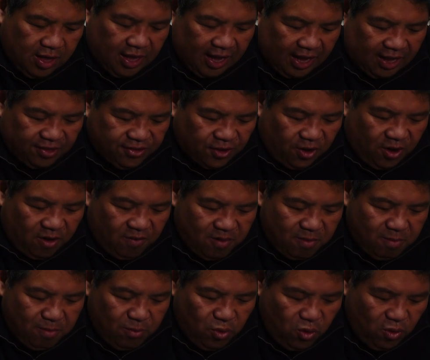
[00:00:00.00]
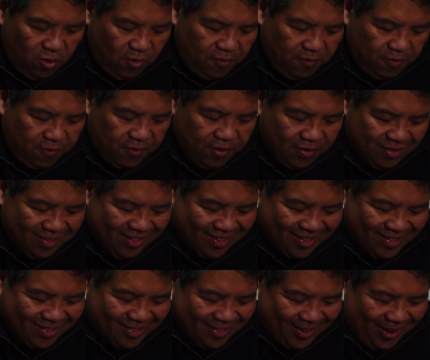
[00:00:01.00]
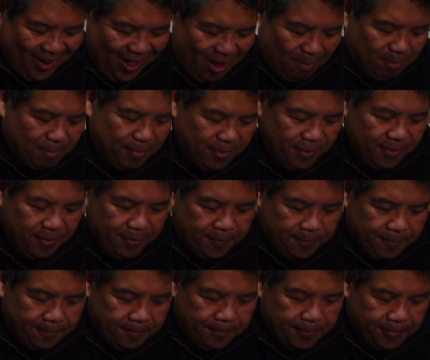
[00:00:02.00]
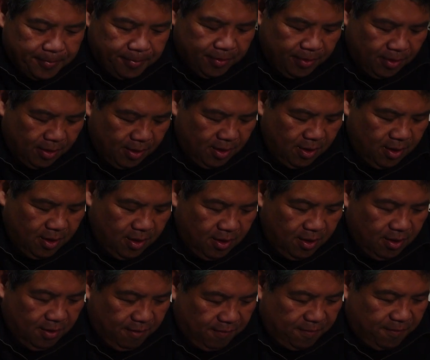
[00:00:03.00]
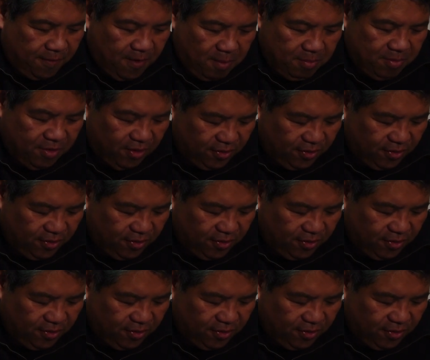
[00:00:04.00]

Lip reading: It's gonna remove the slop from the